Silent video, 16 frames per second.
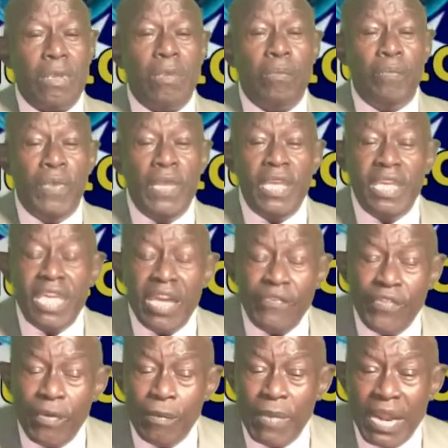Be
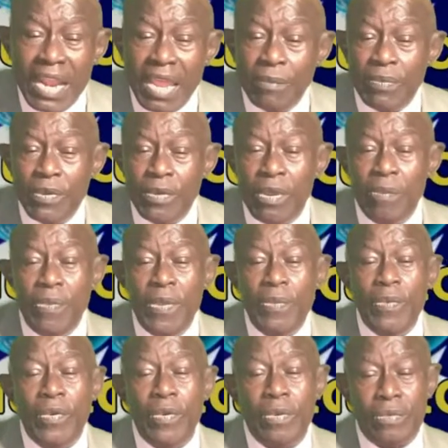careful, my Liberian
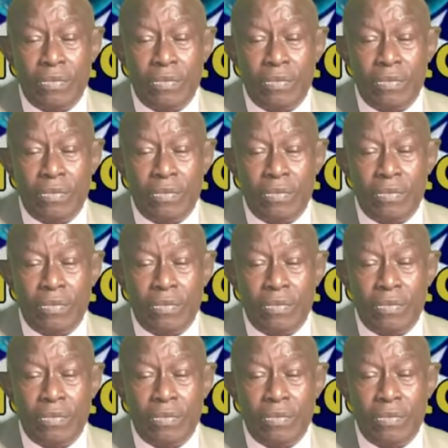people.